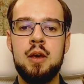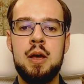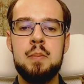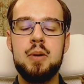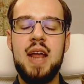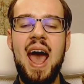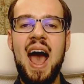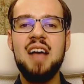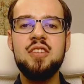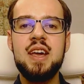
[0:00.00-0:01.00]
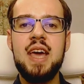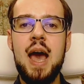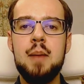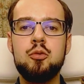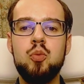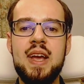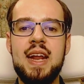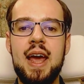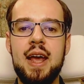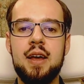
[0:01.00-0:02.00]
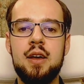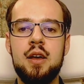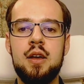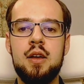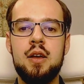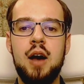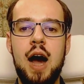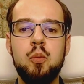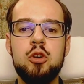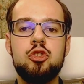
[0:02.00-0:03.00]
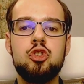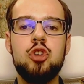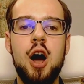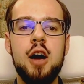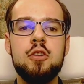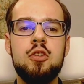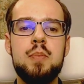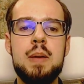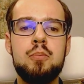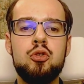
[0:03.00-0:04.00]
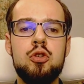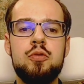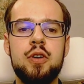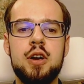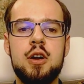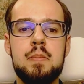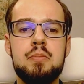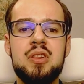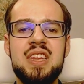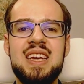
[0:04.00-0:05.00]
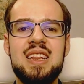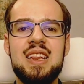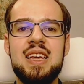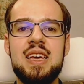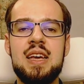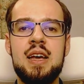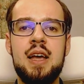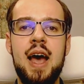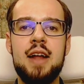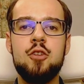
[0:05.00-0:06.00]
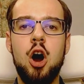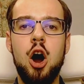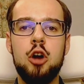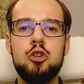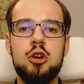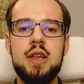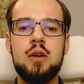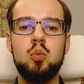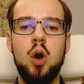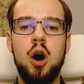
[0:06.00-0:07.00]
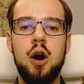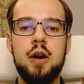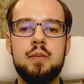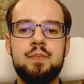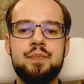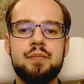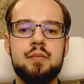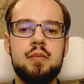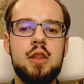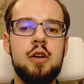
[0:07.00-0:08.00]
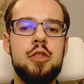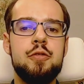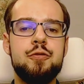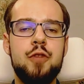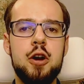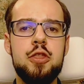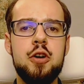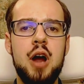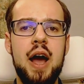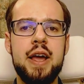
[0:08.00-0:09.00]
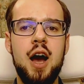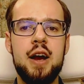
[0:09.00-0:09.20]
But as I kept reading, I was shocked to be proven completely and utterly wrong. The further I got